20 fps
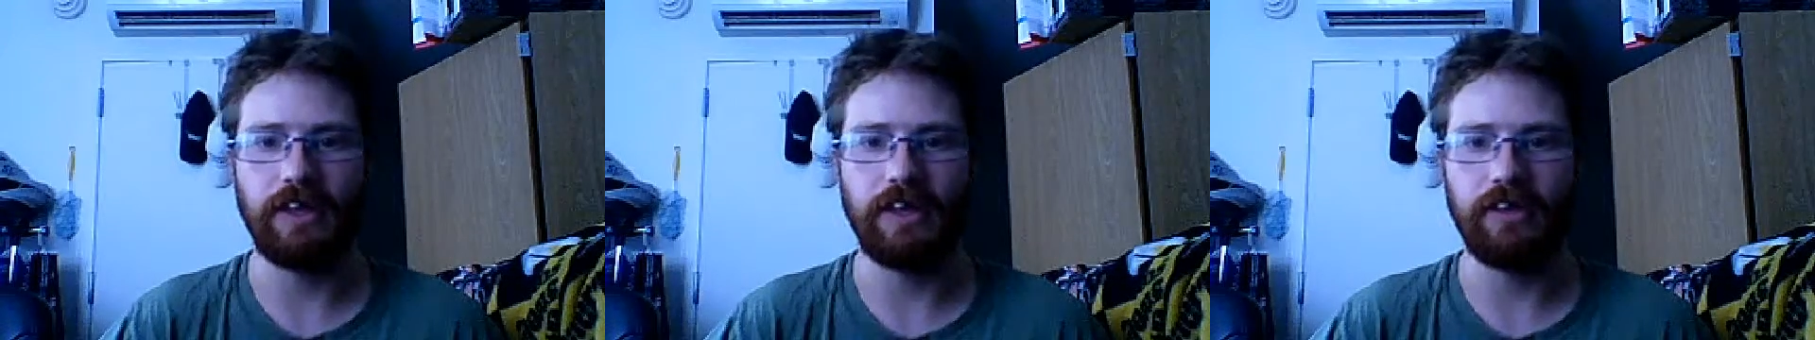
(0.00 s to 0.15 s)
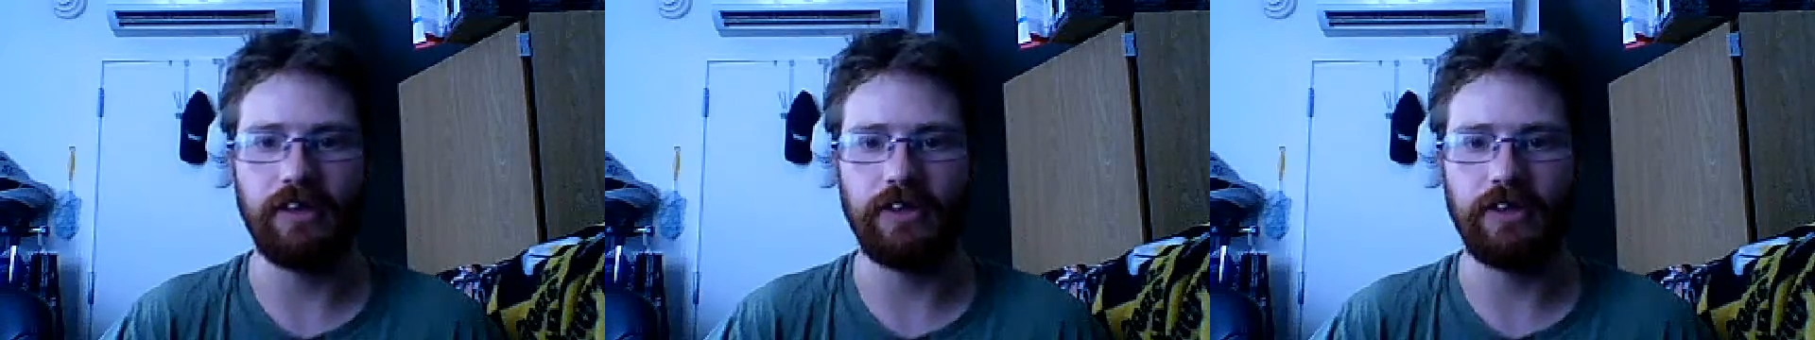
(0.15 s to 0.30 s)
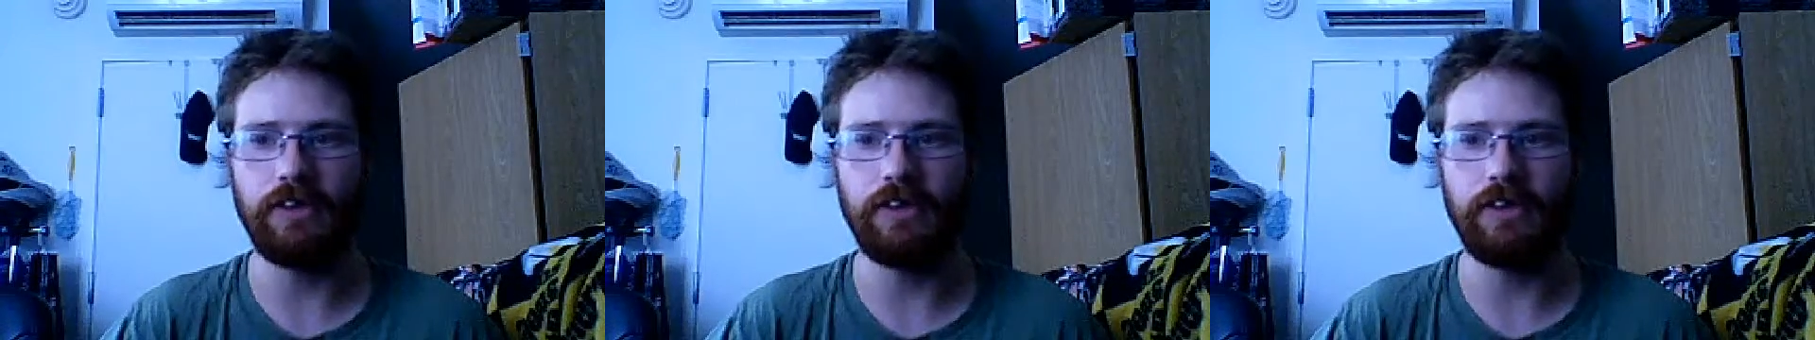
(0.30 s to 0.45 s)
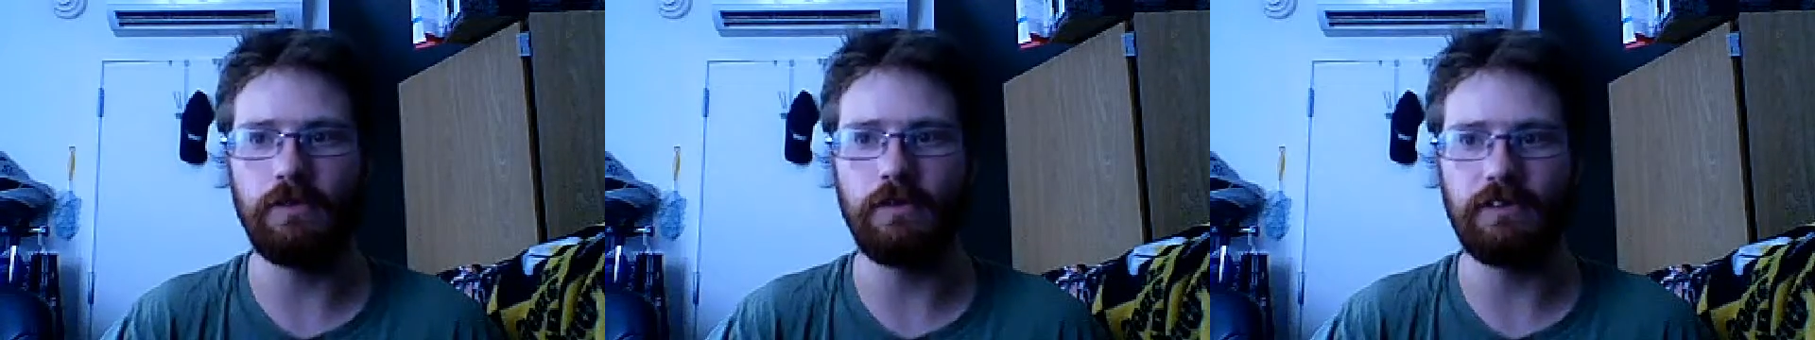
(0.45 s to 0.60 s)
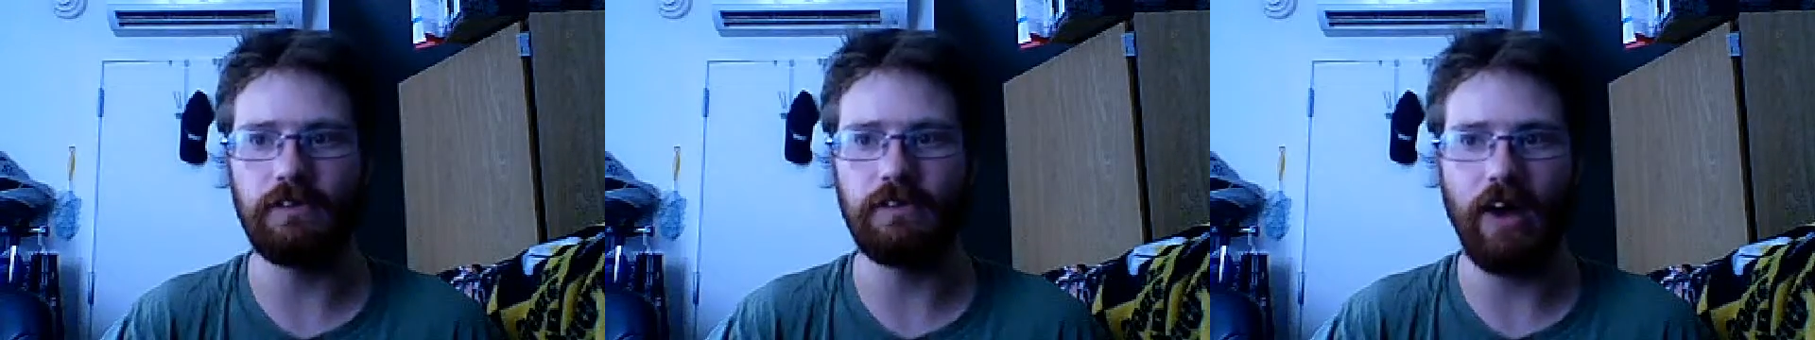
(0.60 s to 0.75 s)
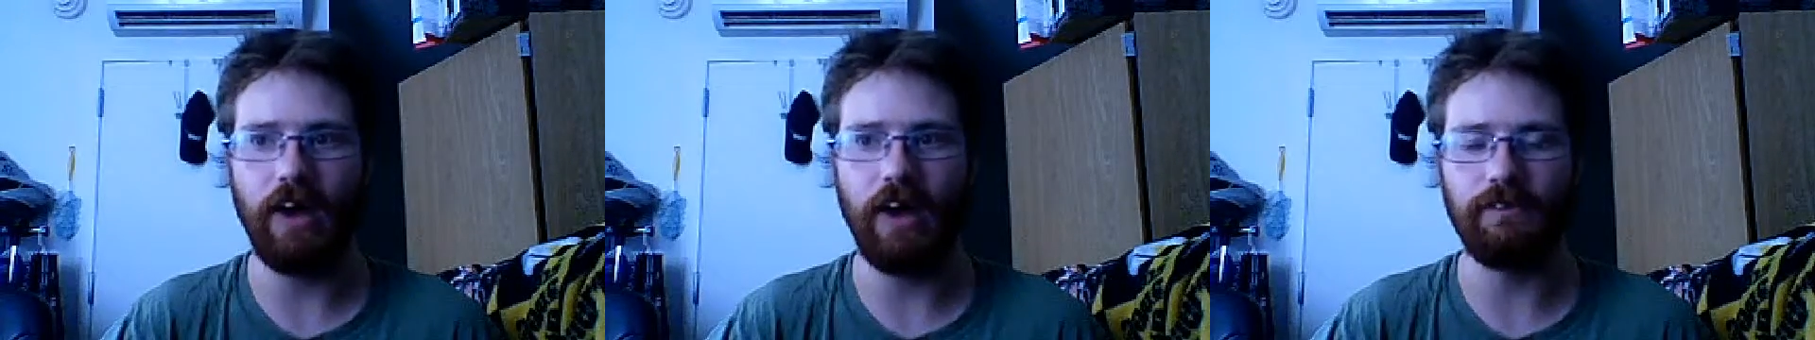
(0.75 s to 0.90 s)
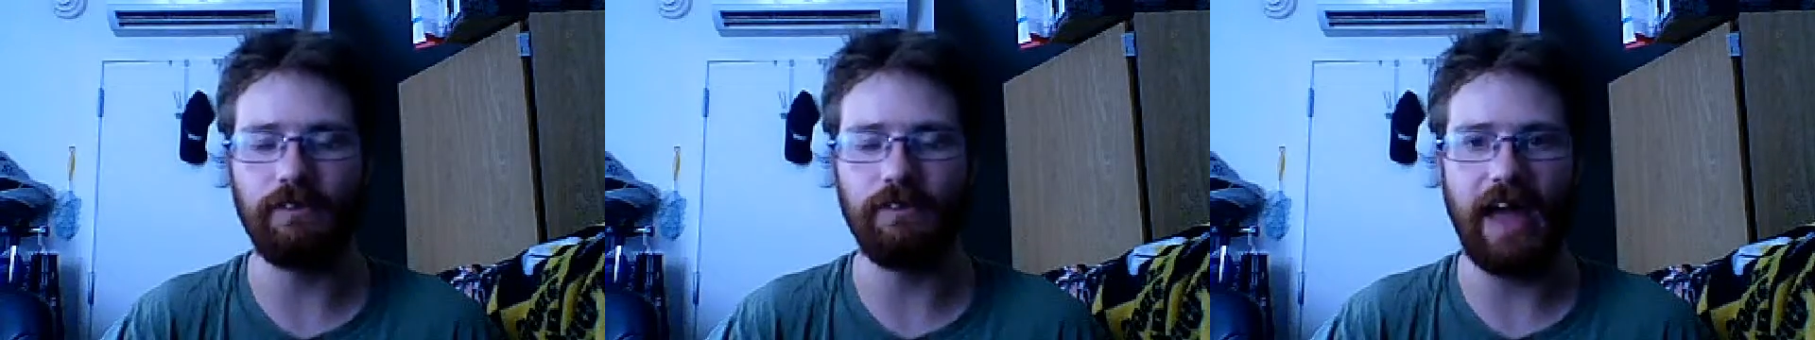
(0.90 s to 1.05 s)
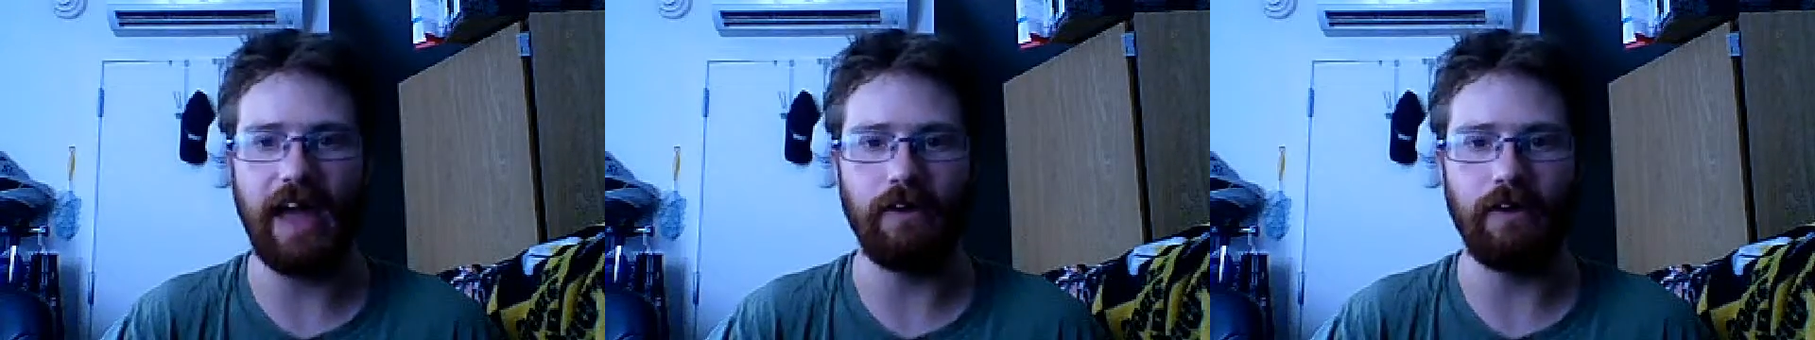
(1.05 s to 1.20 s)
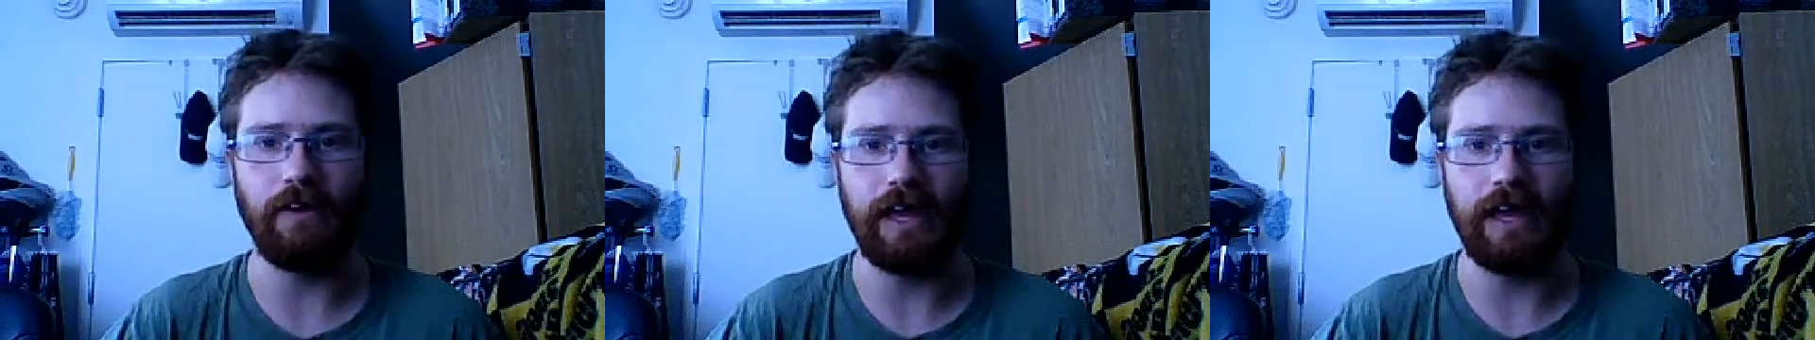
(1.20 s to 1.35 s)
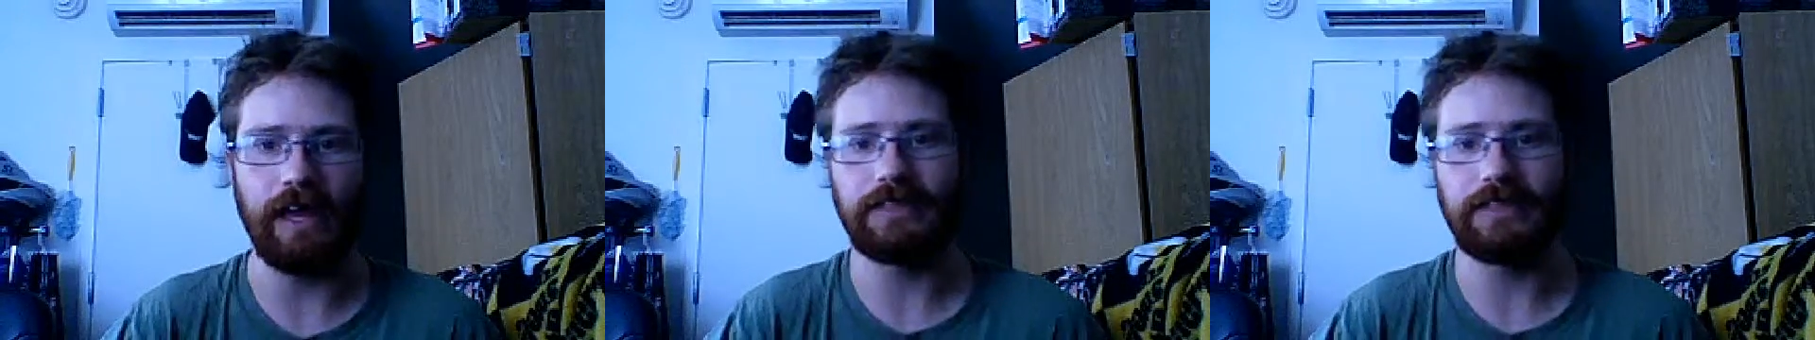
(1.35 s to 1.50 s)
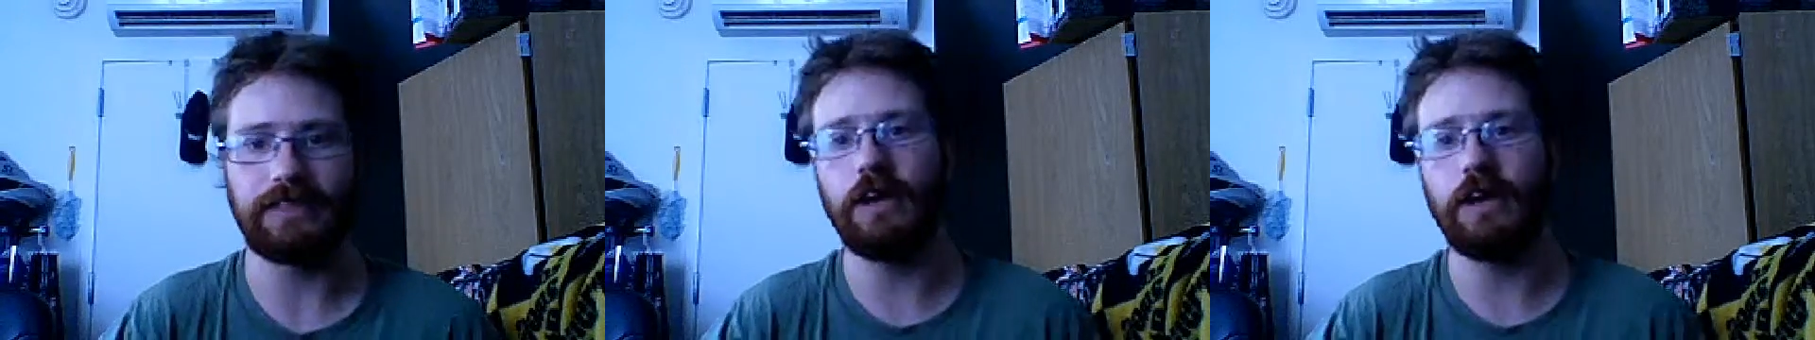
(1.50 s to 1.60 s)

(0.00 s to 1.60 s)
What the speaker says: you involved that way.